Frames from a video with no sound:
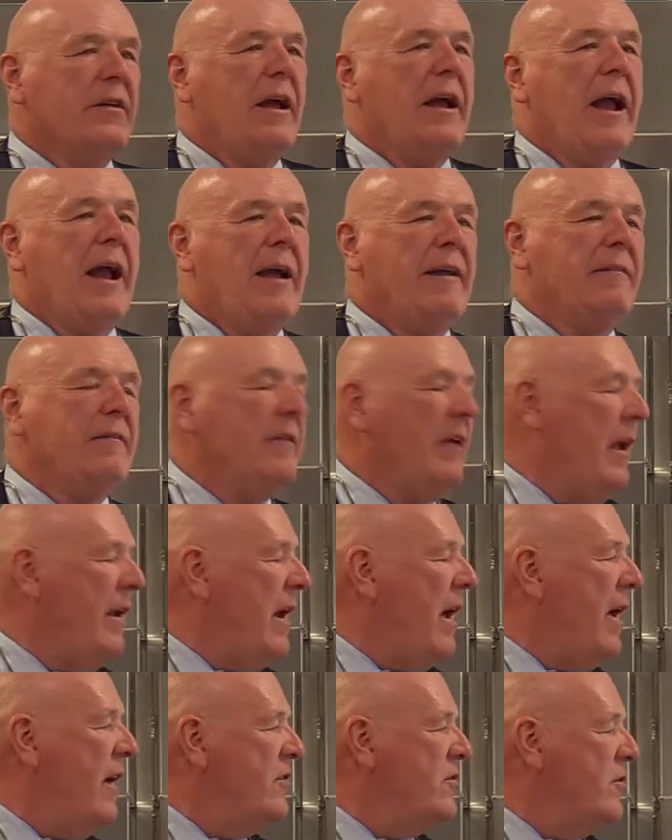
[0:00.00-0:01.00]
And, and
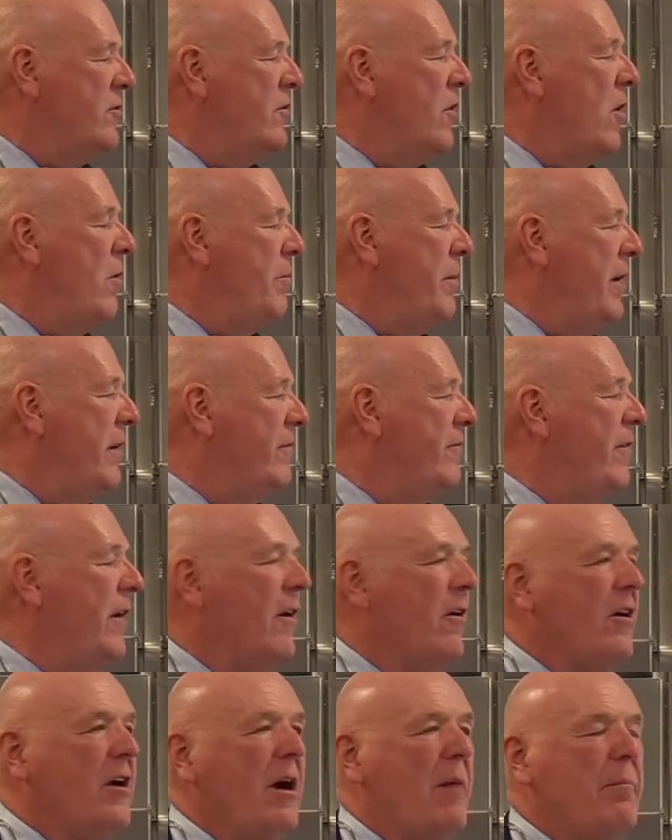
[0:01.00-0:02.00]
as you know, being a
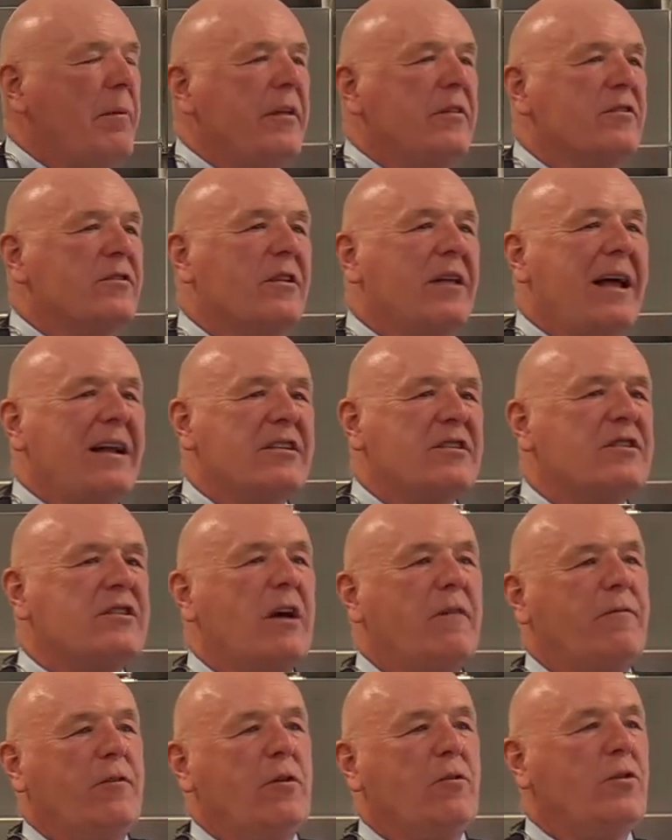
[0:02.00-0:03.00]
fire company, there's a lot of
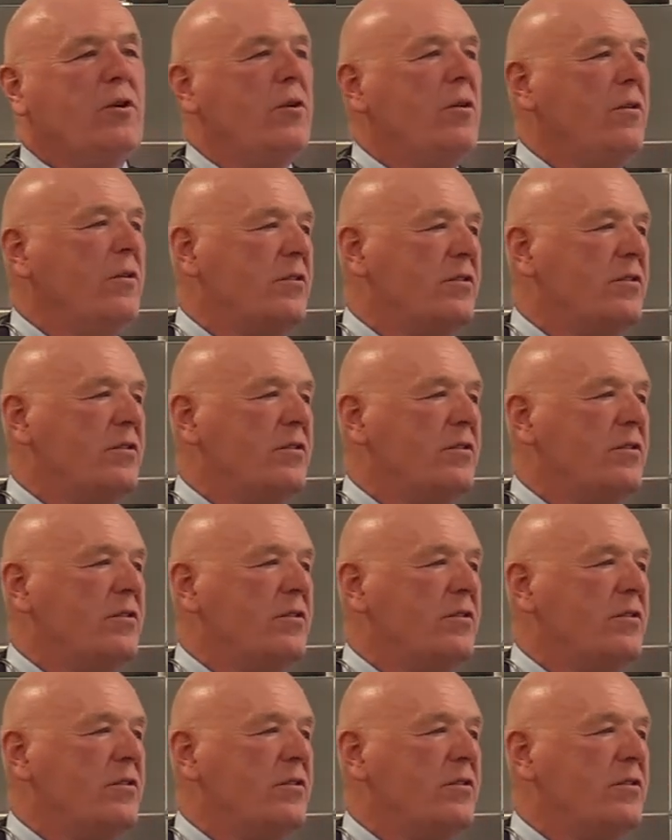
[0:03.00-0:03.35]
stuff you do.